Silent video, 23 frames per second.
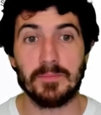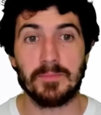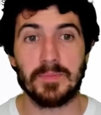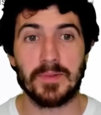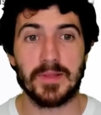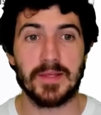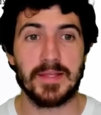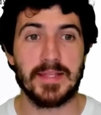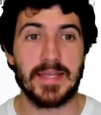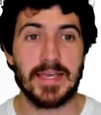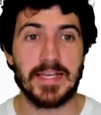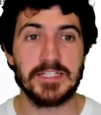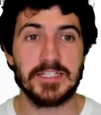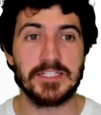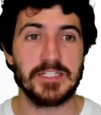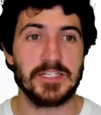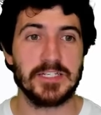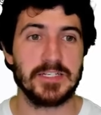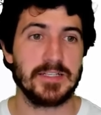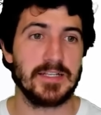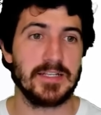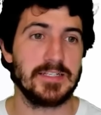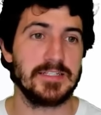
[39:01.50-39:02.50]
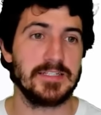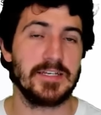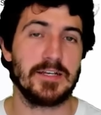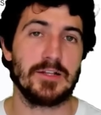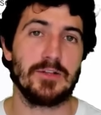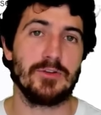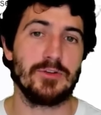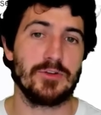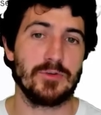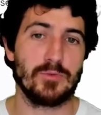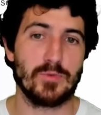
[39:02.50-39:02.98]
template engine that is
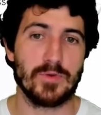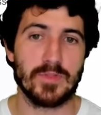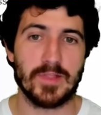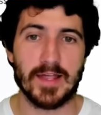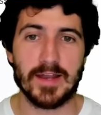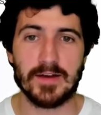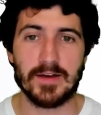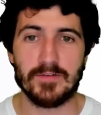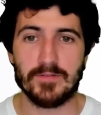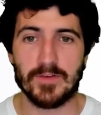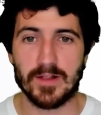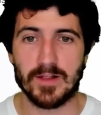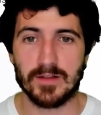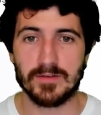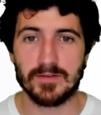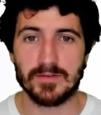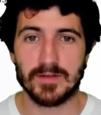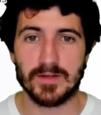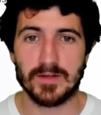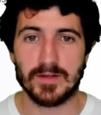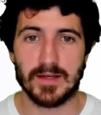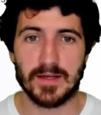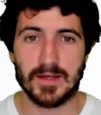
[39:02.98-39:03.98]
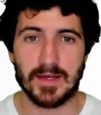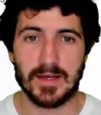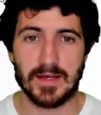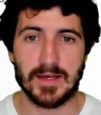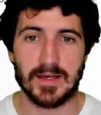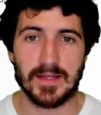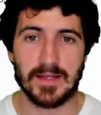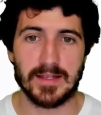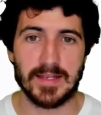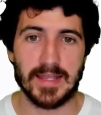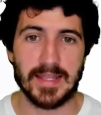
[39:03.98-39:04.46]
included with Laravel
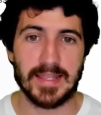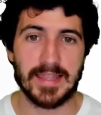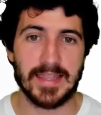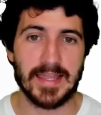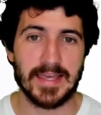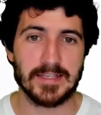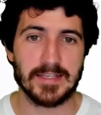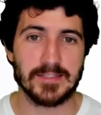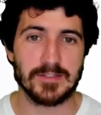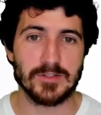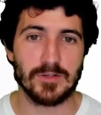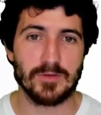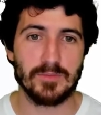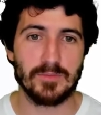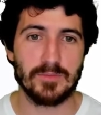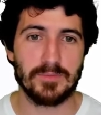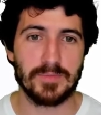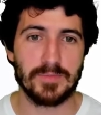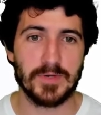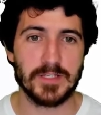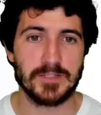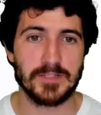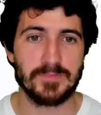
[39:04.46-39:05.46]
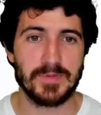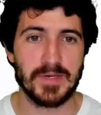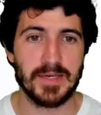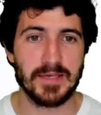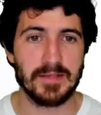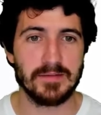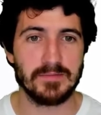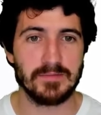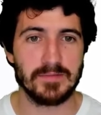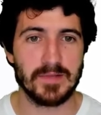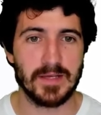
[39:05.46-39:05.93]
and unlike some PHP
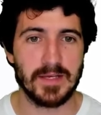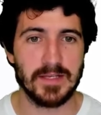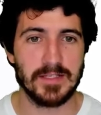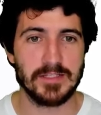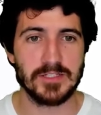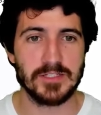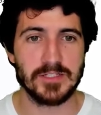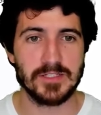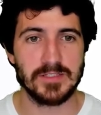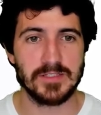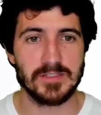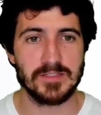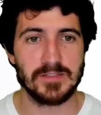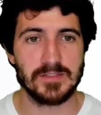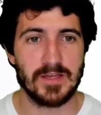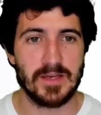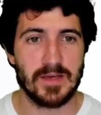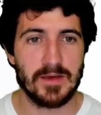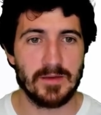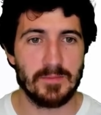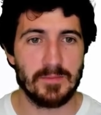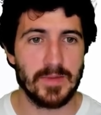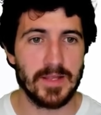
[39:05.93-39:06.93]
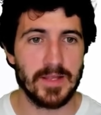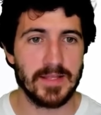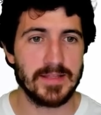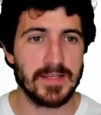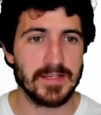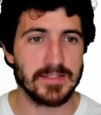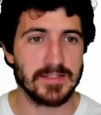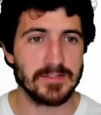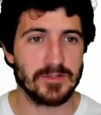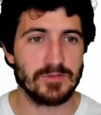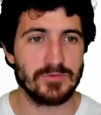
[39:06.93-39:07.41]
en engines, Blade
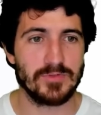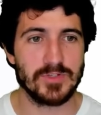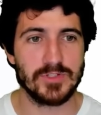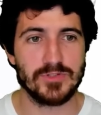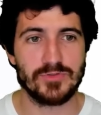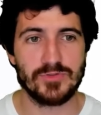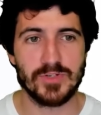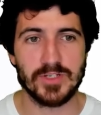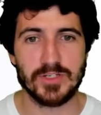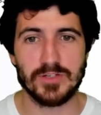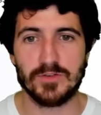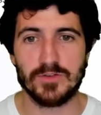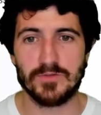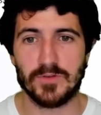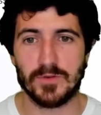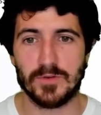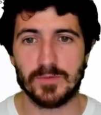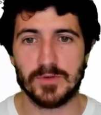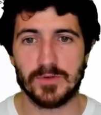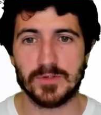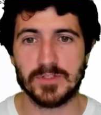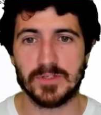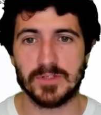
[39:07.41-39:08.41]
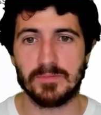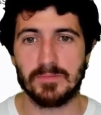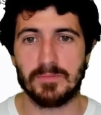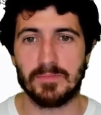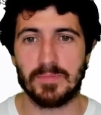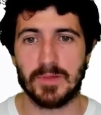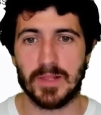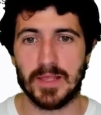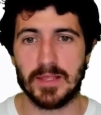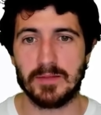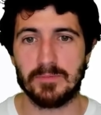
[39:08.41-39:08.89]
does not restrict you from using
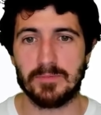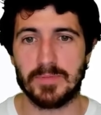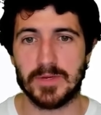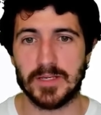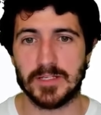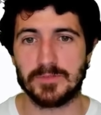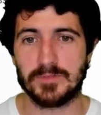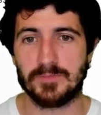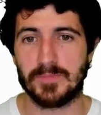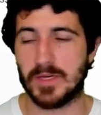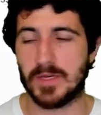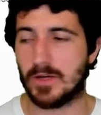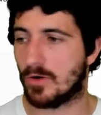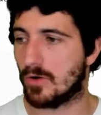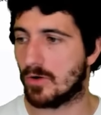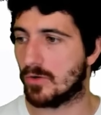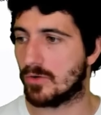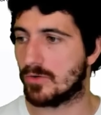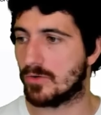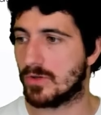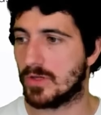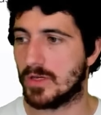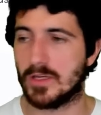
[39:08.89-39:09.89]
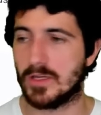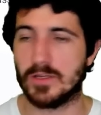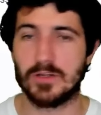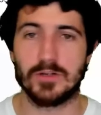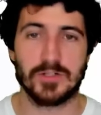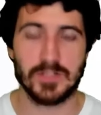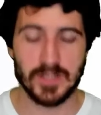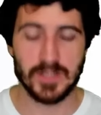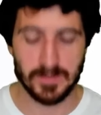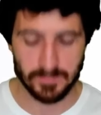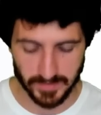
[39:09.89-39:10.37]
plain PHP code in
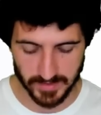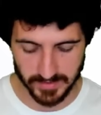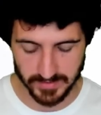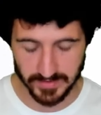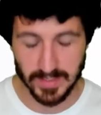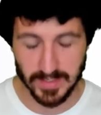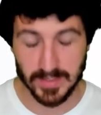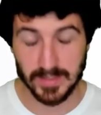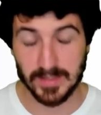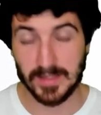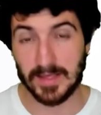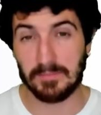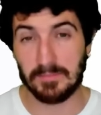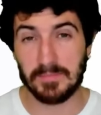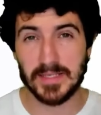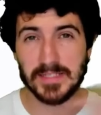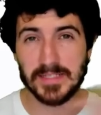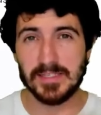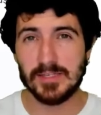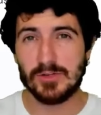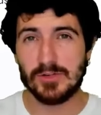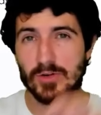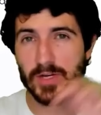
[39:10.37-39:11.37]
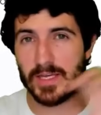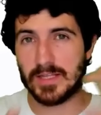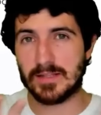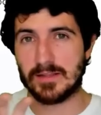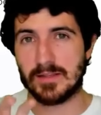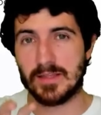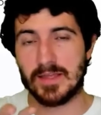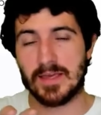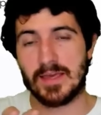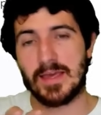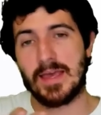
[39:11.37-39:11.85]
your templates. That means that you
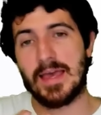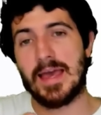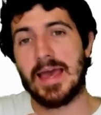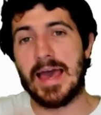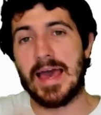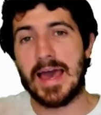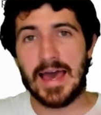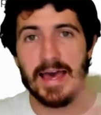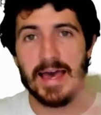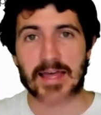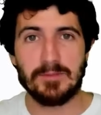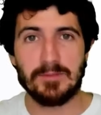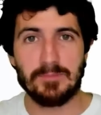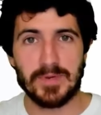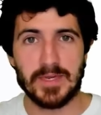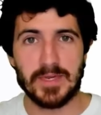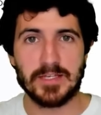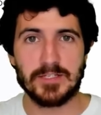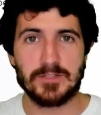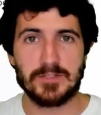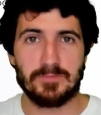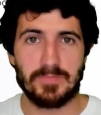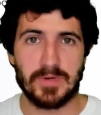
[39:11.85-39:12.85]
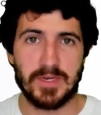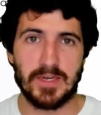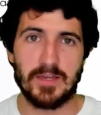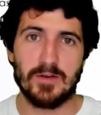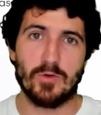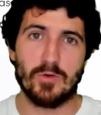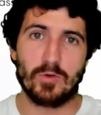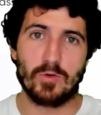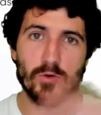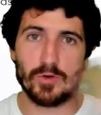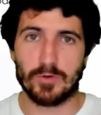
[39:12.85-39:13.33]
can add
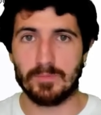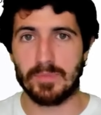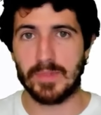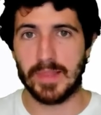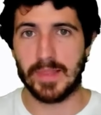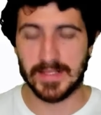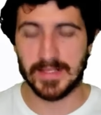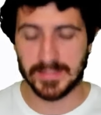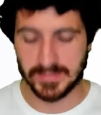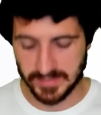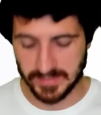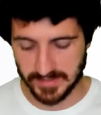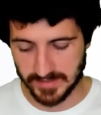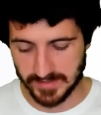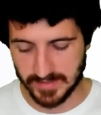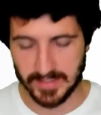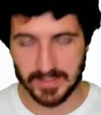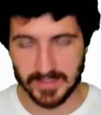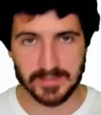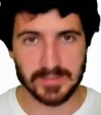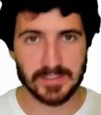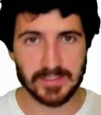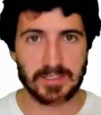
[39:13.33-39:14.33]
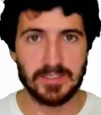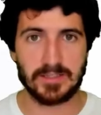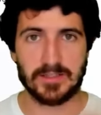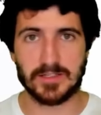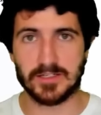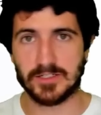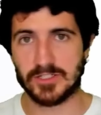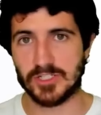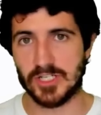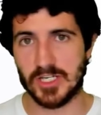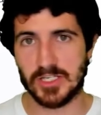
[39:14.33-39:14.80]
PHP or Blade syntax
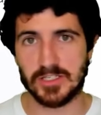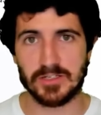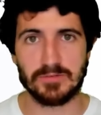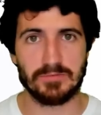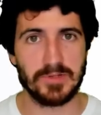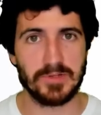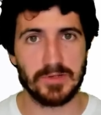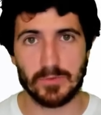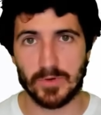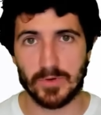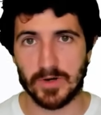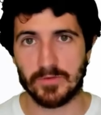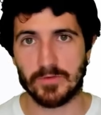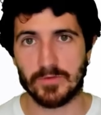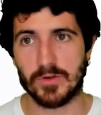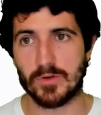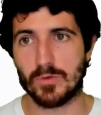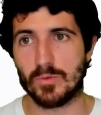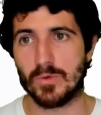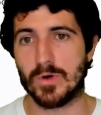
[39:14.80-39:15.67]
interchangeably wherever